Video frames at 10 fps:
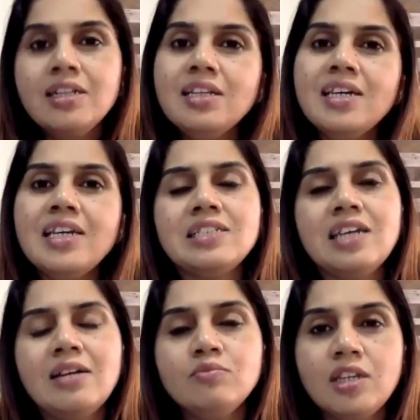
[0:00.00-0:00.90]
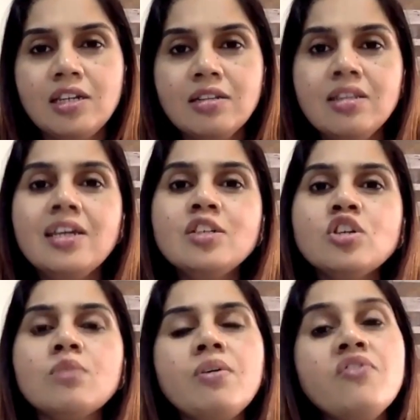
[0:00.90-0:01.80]
till the exam date, there
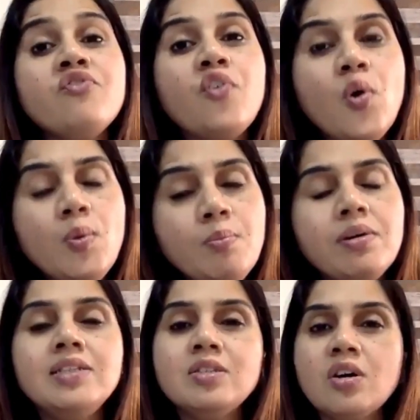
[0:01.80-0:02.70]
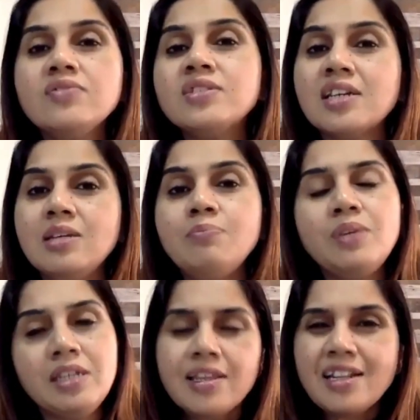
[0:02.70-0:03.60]
should be 4 months of study
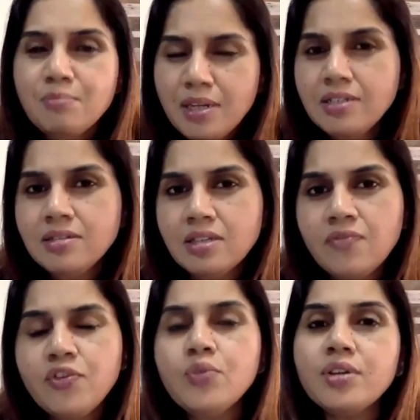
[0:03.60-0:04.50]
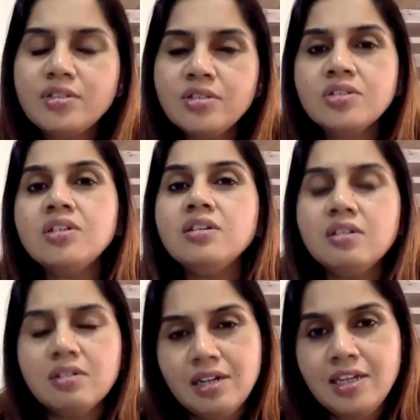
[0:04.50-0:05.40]
period. That means if you register
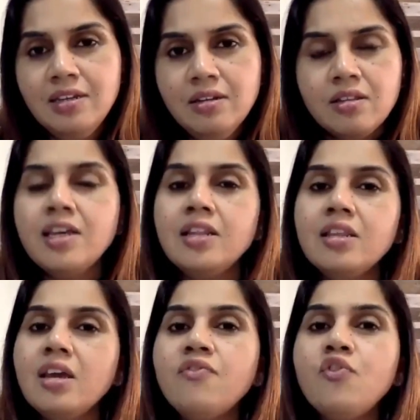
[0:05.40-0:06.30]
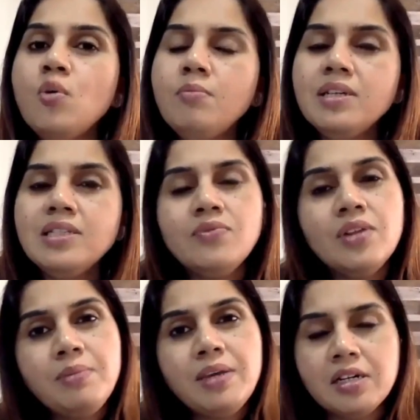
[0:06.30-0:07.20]
early, then their 4 months
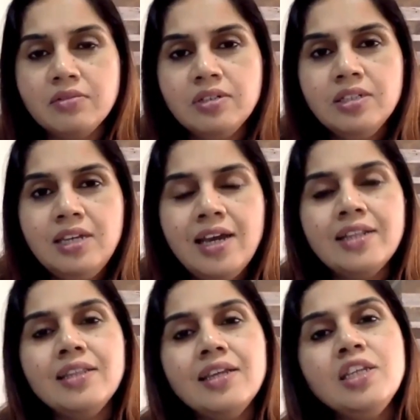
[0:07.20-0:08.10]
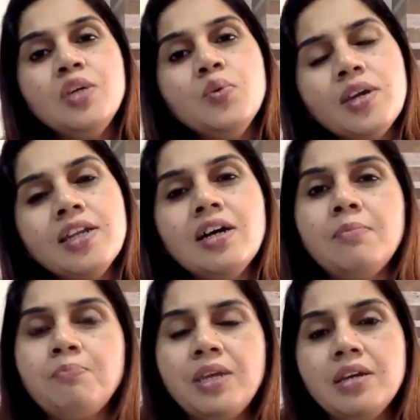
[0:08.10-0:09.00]
will be covered and then you can
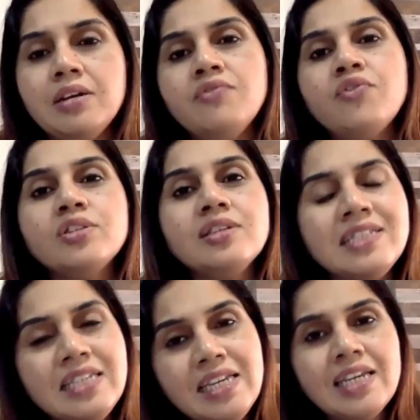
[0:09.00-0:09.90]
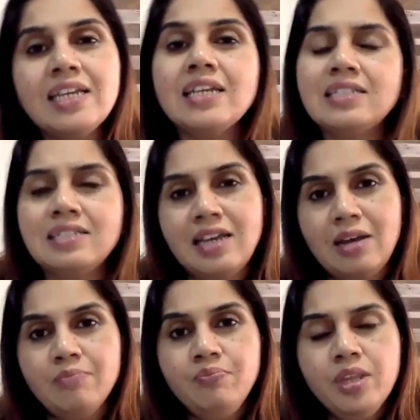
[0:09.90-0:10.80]
appear for the CA
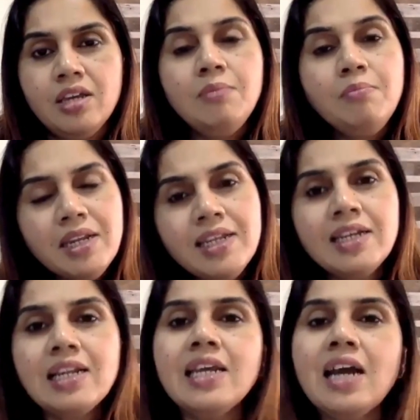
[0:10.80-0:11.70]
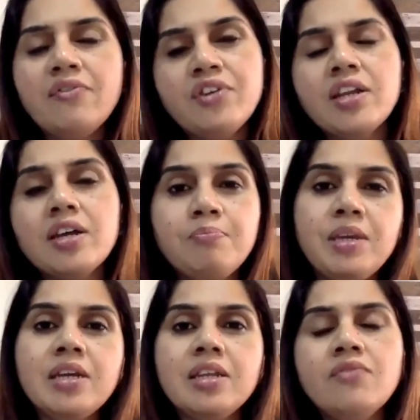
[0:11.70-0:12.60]
exam immediately after
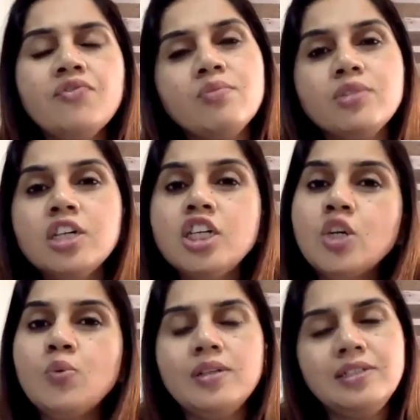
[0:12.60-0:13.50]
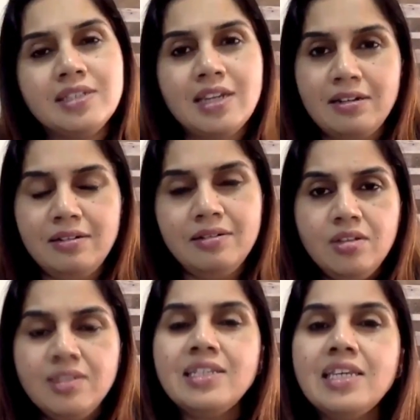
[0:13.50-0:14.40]
appearing from the 12th standard.
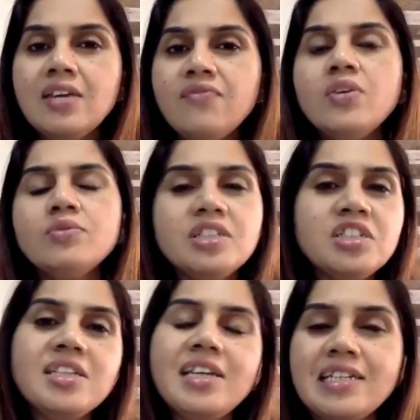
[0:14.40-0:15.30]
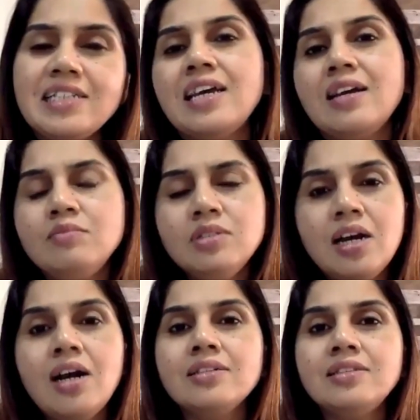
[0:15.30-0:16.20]
CA Foundation
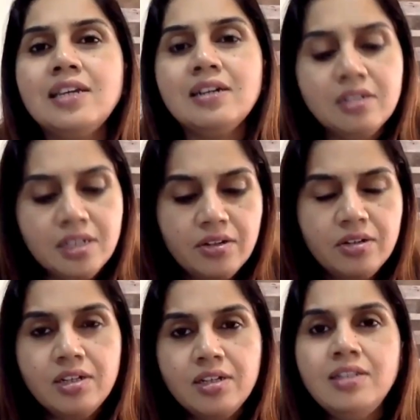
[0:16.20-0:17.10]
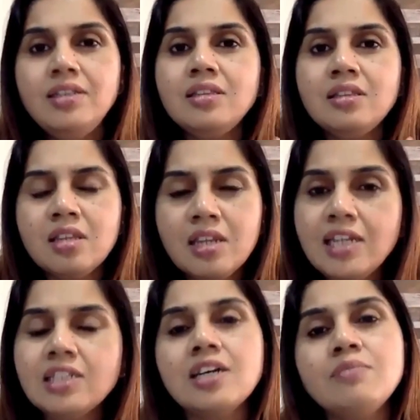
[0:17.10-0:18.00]
exams are there in
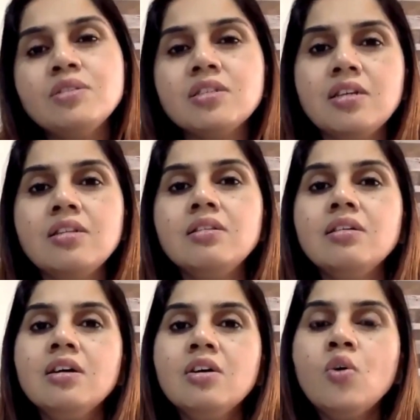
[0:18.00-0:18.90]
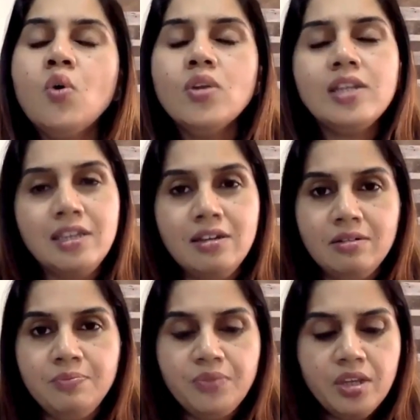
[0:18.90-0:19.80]
3 times in whole
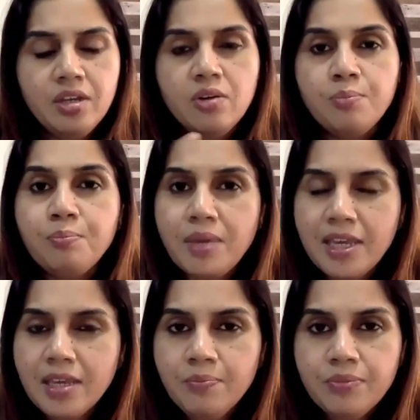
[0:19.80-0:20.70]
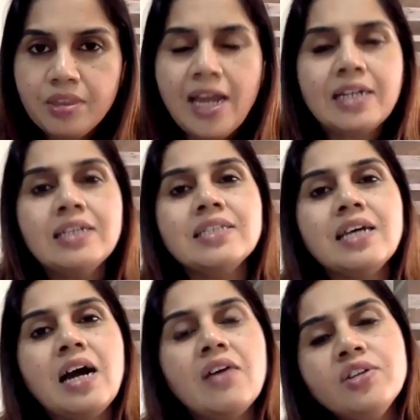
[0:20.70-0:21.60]
year. May, that
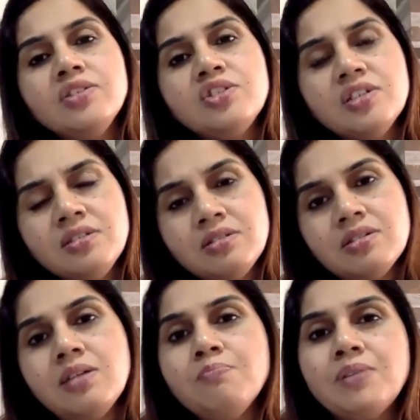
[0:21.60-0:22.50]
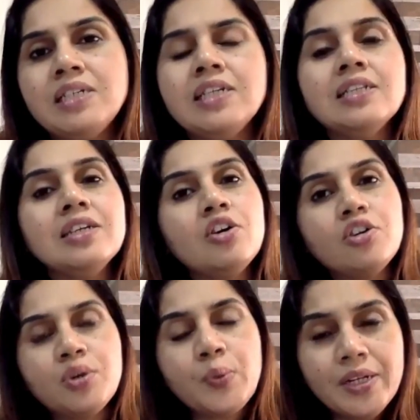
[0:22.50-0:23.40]
is after just completing
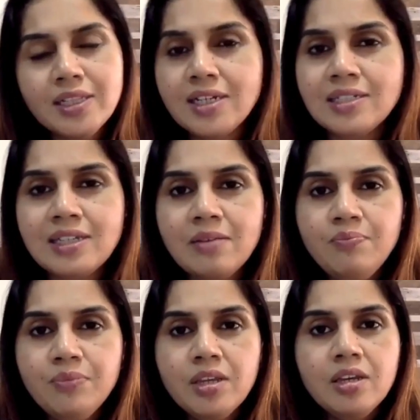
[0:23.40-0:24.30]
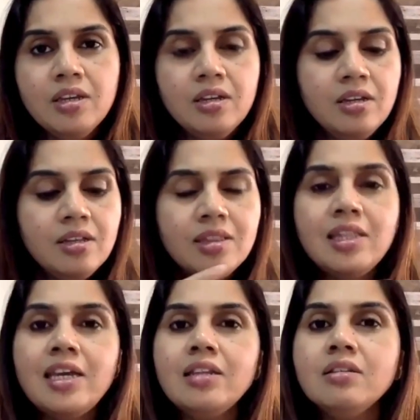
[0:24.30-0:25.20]
their 12th exam,
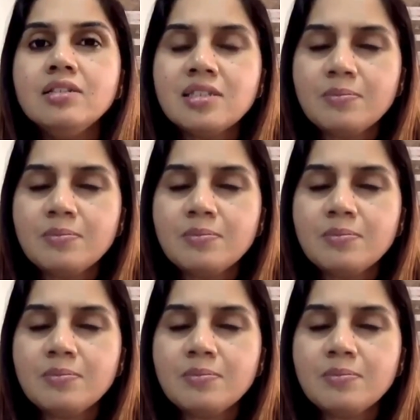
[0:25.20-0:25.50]
then